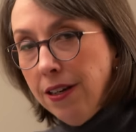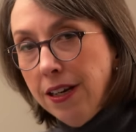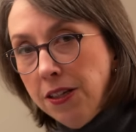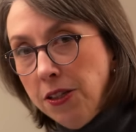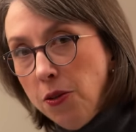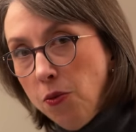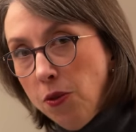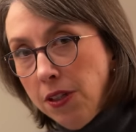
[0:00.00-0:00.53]
And
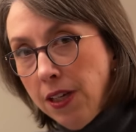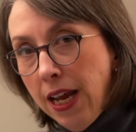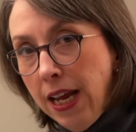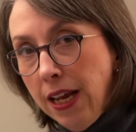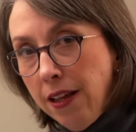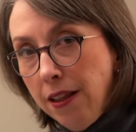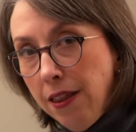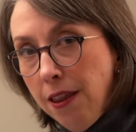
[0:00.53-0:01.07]
so
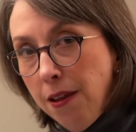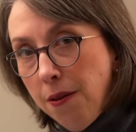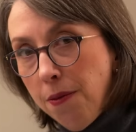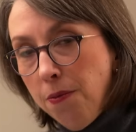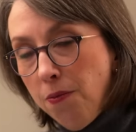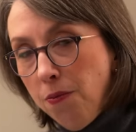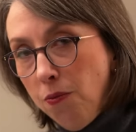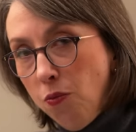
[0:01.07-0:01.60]

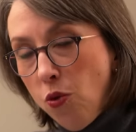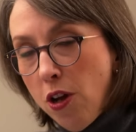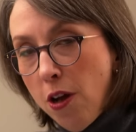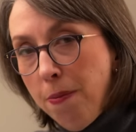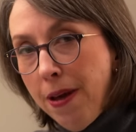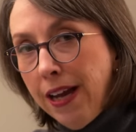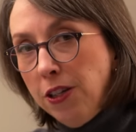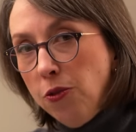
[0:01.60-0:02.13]
we'll go
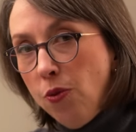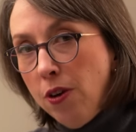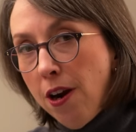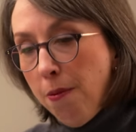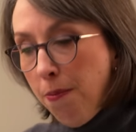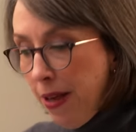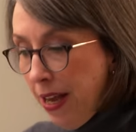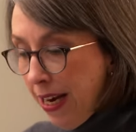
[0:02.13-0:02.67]
back to where
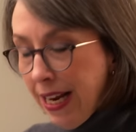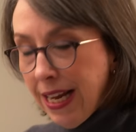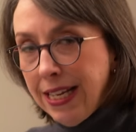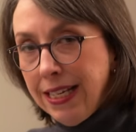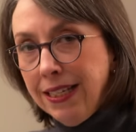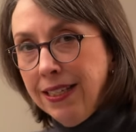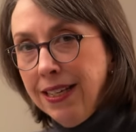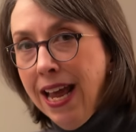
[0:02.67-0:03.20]
our pin
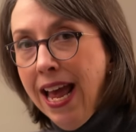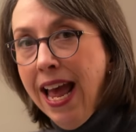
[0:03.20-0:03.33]
is.